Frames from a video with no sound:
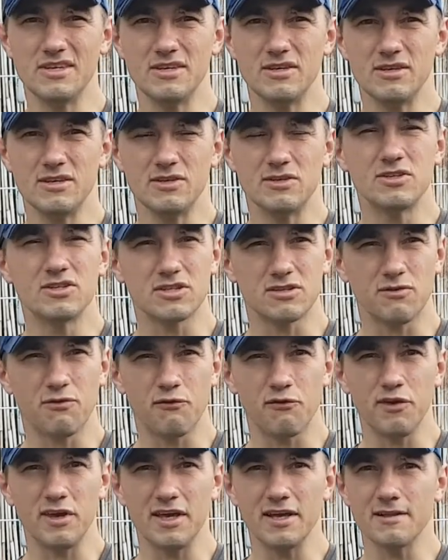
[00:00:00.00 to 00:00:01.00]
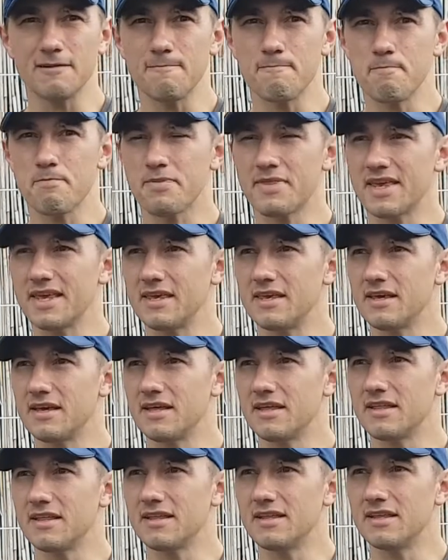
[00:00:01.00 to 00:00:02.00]
just feel
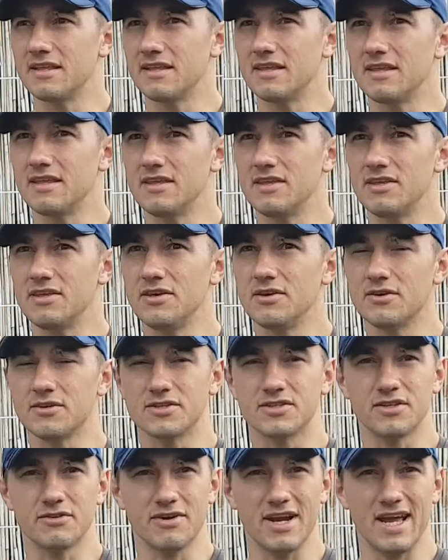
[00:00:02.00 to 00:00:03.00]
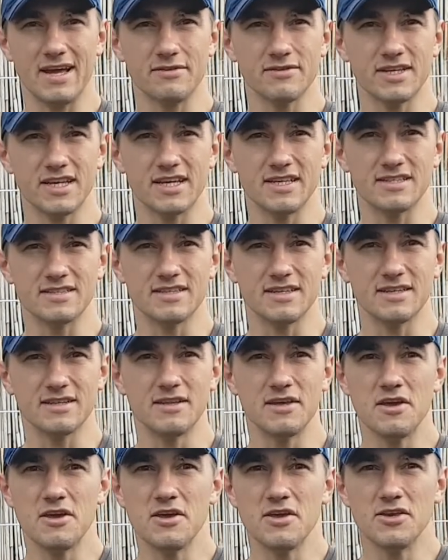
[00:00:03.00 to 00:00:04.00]
your surroundings, and
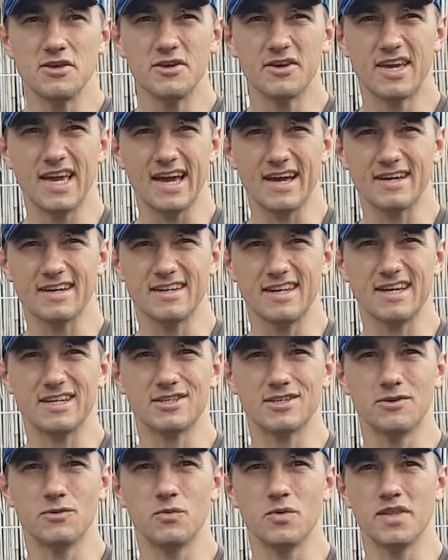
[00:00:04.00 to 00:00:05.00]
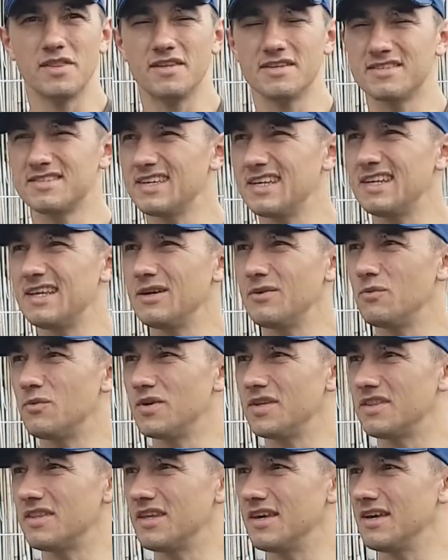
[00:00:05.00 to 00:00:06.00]
you get connection with the city,
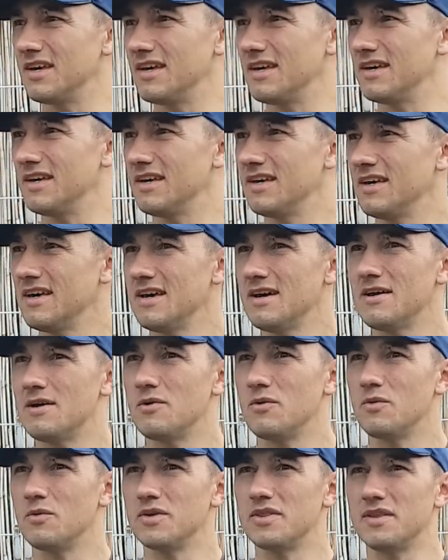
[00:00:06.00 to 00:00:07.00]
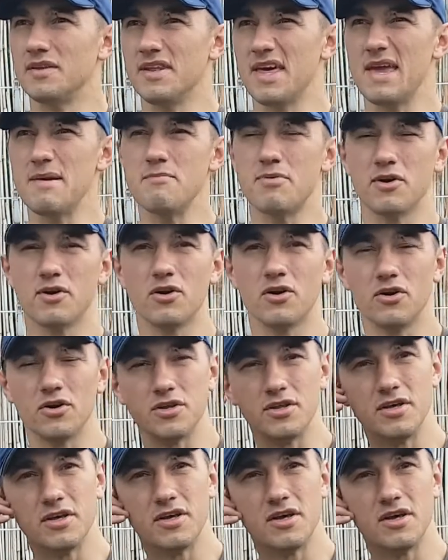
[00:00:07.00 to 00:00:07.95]
with the neighborhood.